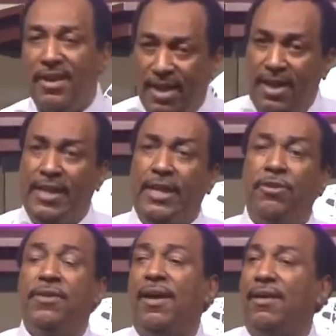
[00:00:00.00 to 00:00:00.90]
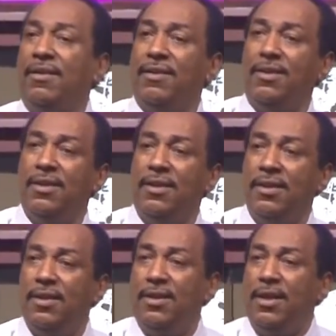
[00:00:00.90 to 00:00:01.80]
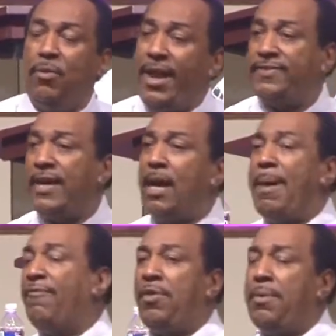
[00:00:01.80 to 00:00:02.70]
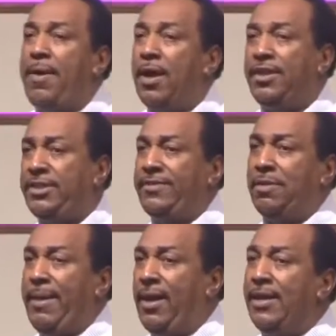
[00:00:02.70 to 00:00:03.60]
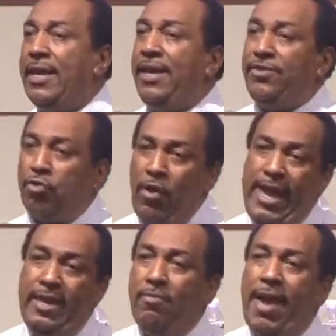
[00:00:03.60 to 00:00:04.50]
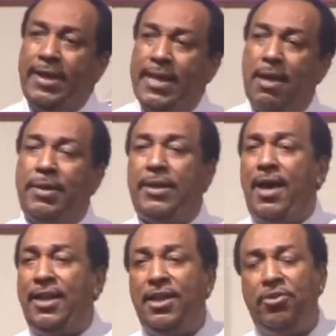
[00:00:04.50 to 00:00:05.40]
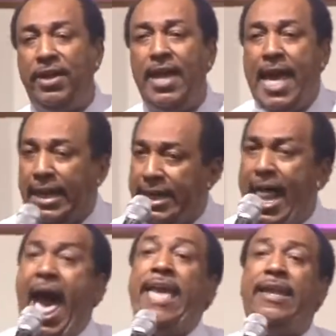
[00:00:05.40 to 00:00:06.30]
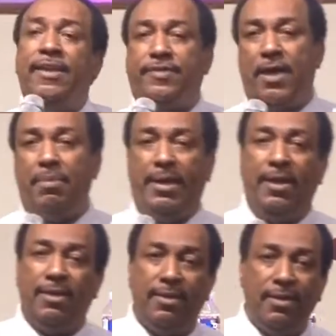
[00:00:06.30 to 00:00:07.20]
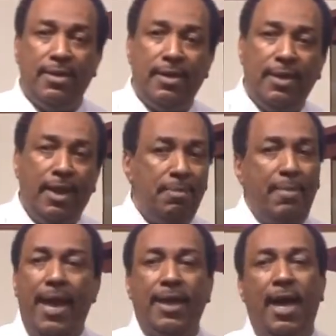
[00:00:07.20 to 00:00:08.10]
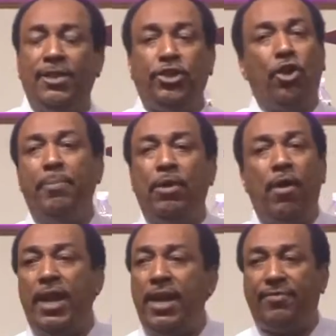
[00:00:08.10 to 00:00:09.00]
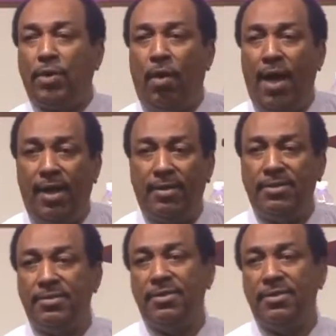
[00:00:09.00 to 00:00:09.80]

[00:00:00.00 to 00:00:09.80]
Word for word: Hallelujah. When I say come out from among her, Jezebel is reigning right now, but hallelujah, light is coming. And my God, she's going to be running after a while.